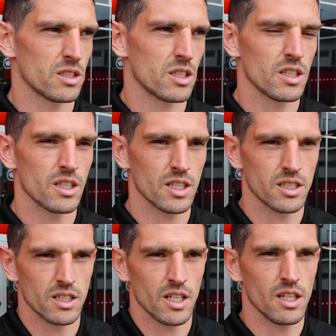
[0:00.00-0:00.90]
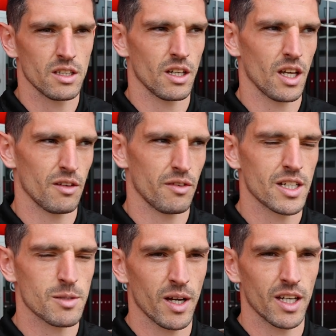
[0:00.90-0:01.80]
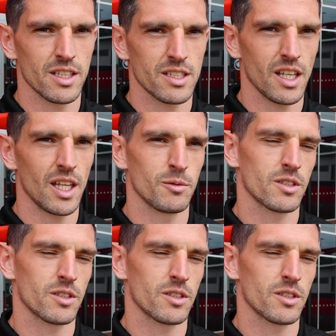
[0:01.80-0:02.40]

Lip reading: And it's exciting to get the fans back in the stadium.